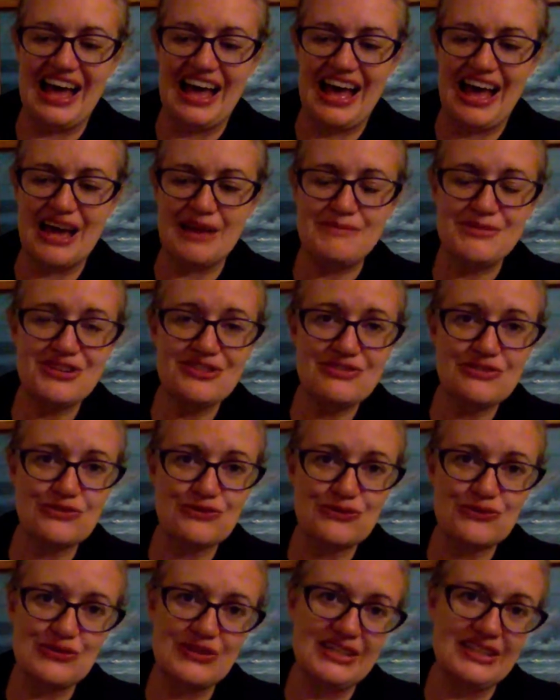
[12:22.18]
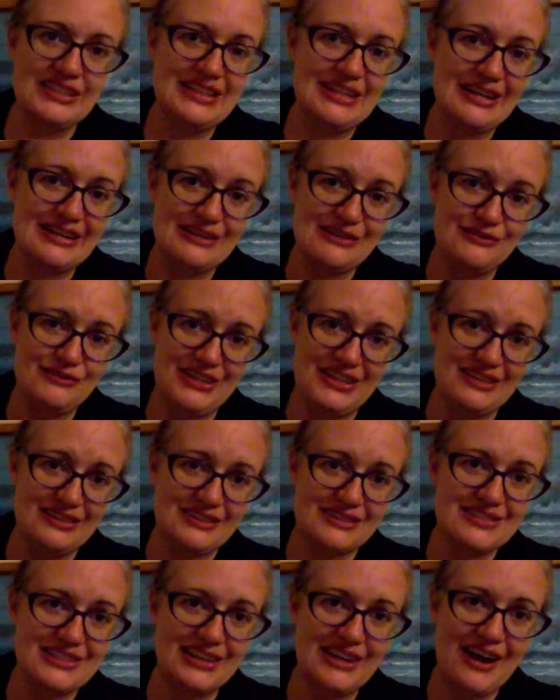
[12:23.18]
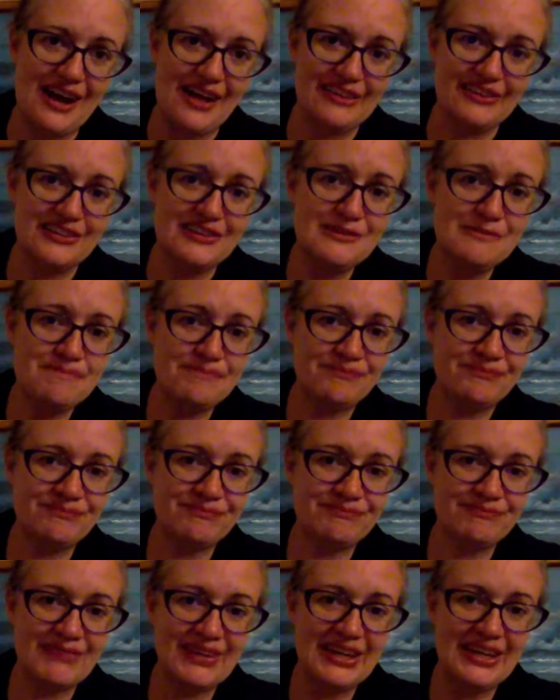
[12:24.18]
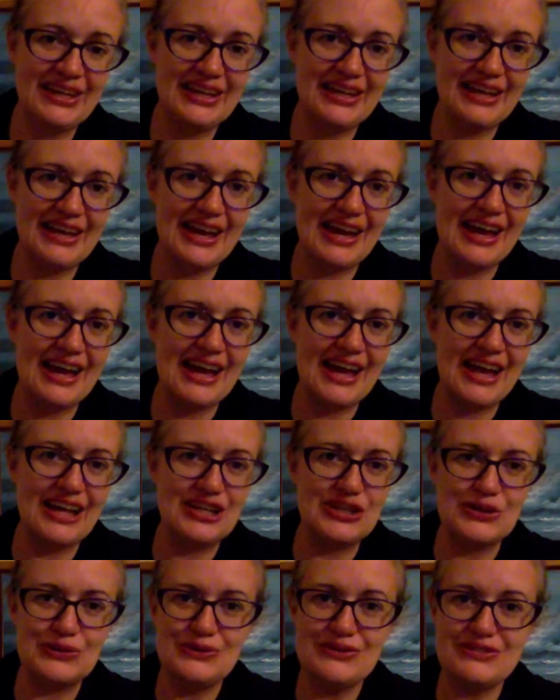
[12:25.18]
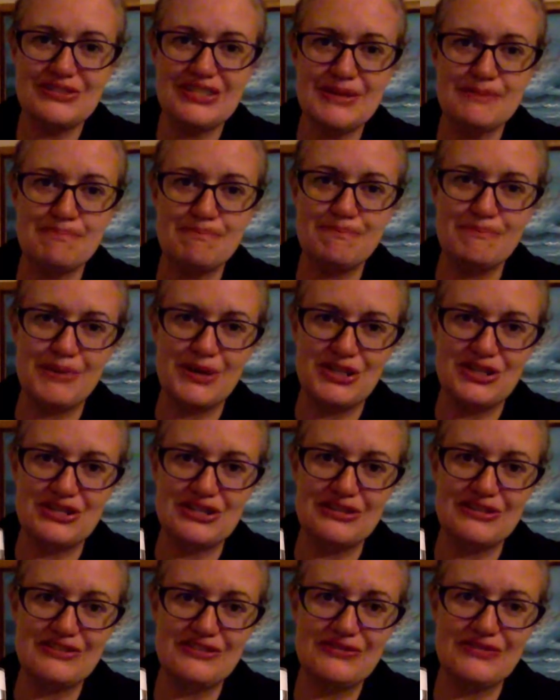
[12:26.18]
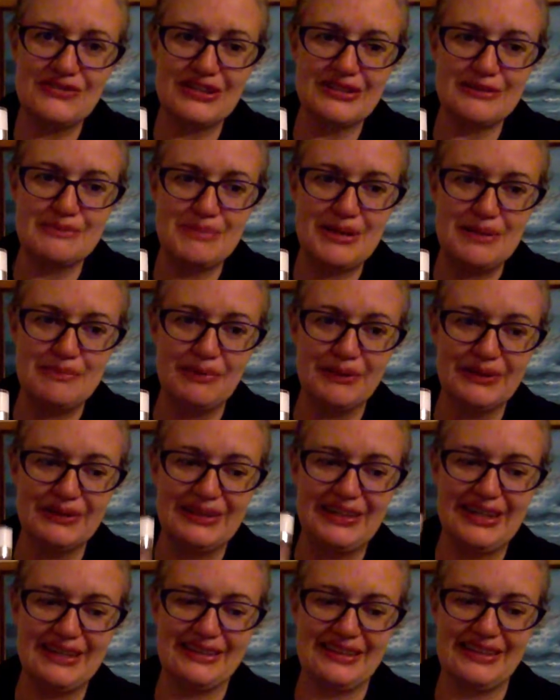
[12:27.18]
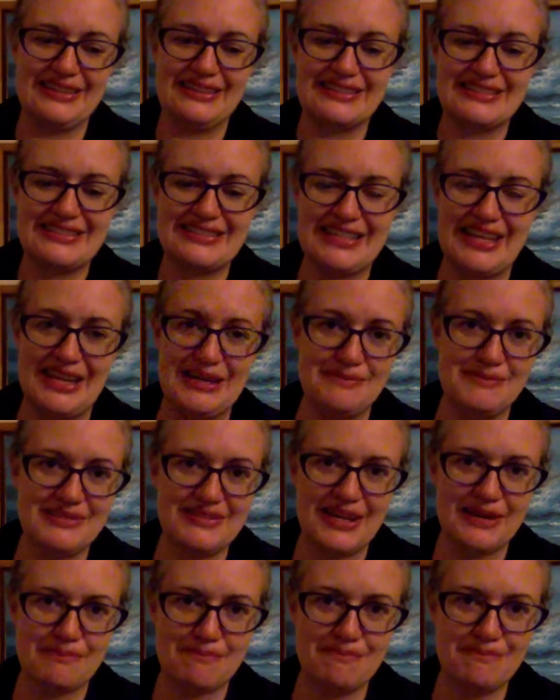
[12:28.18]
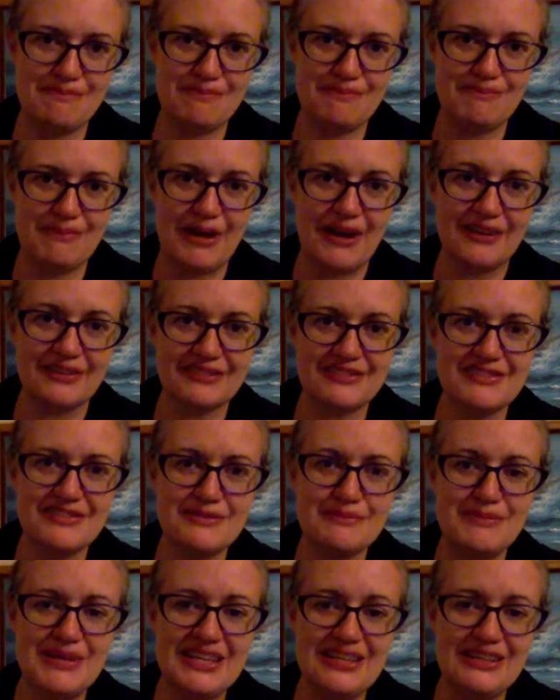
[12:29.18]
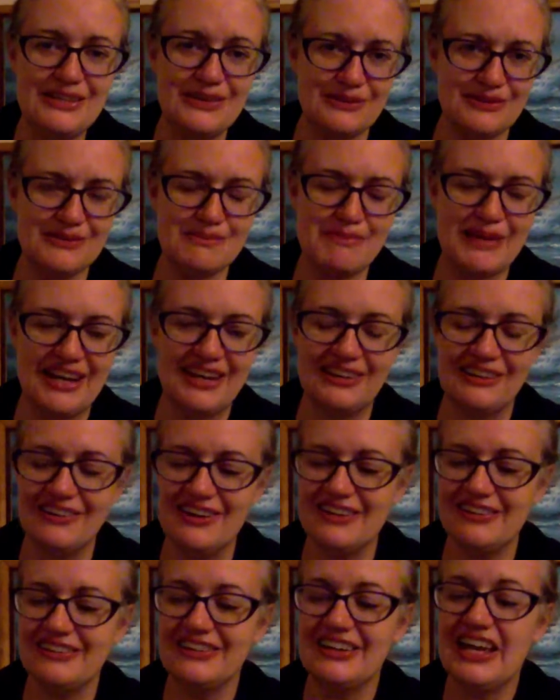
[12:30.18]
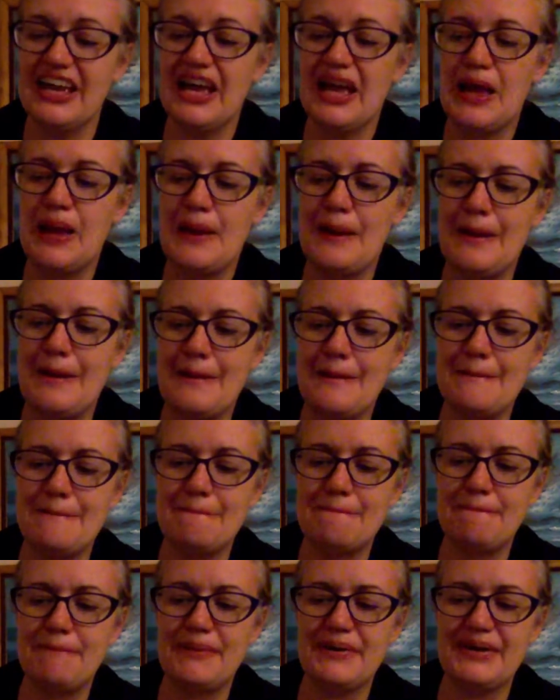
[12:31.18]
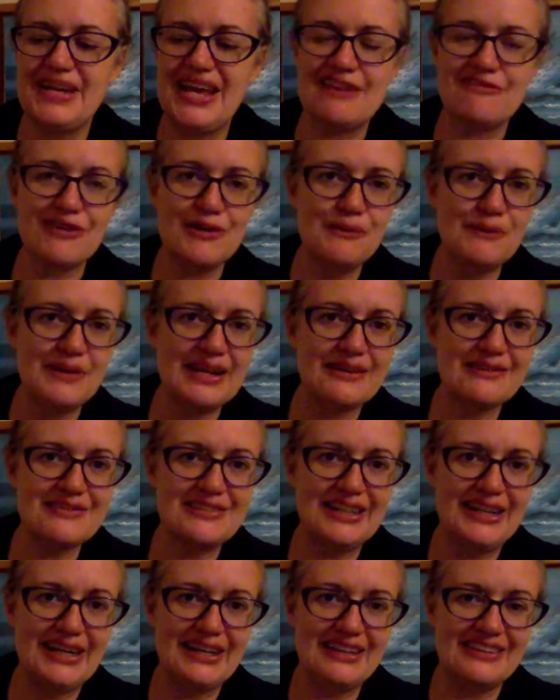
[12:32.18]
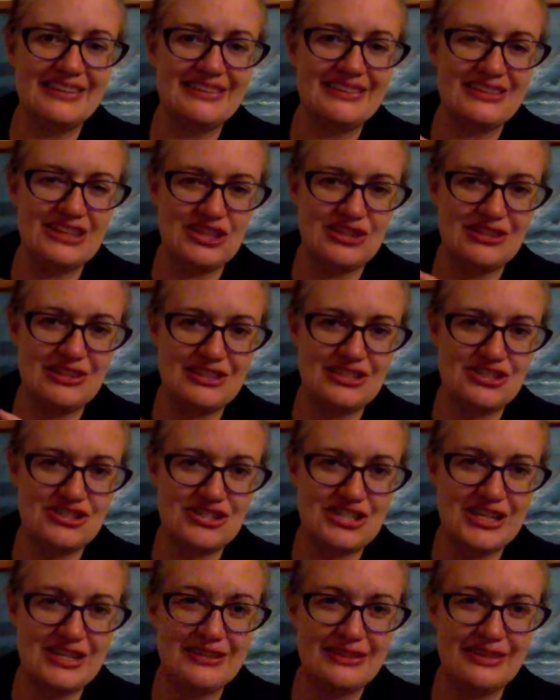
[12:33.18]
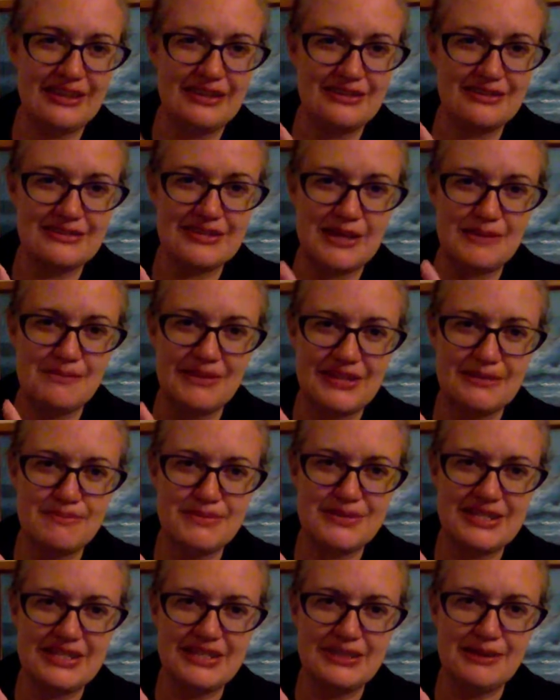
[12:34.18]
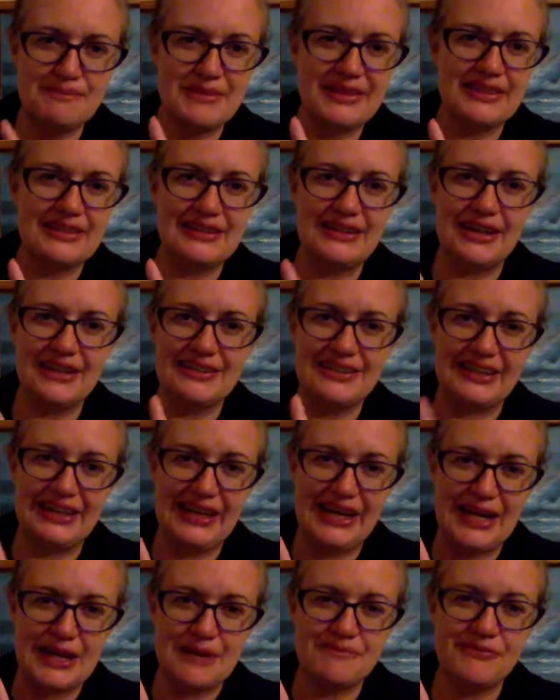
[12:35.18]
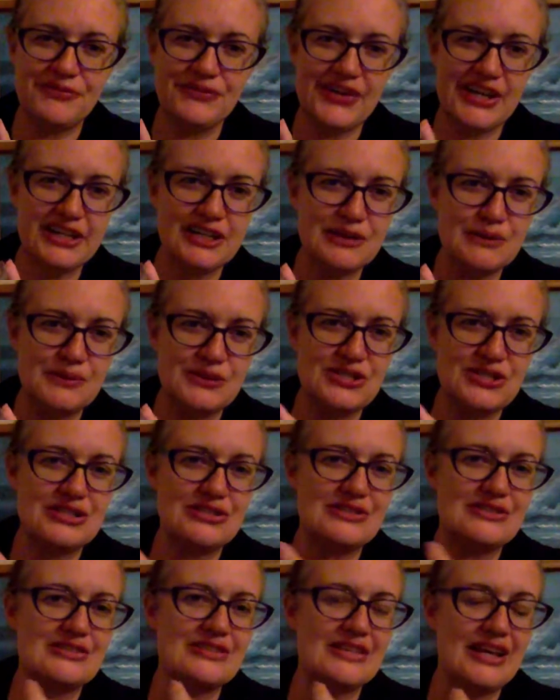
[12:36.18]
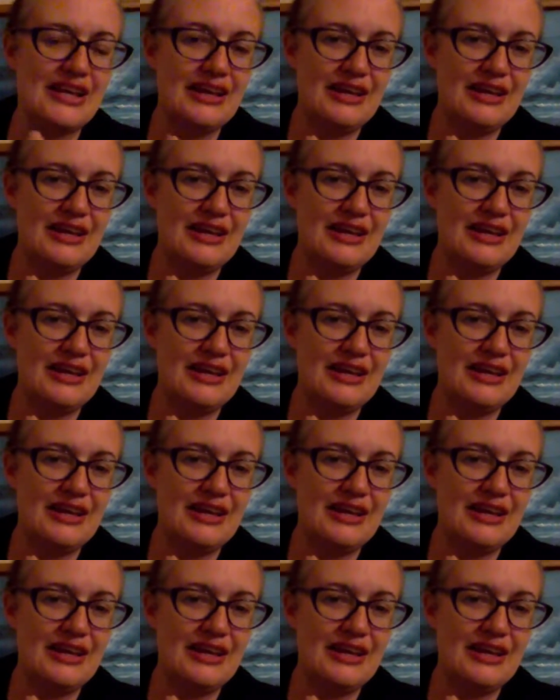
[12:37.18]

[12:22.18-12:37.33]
I'm just really not a fan of this color. I noticed a bunch of other people got like the same exact box as me, or bag rather, but everyone else got the shade like the same lipstick, but they got on Campfire, which was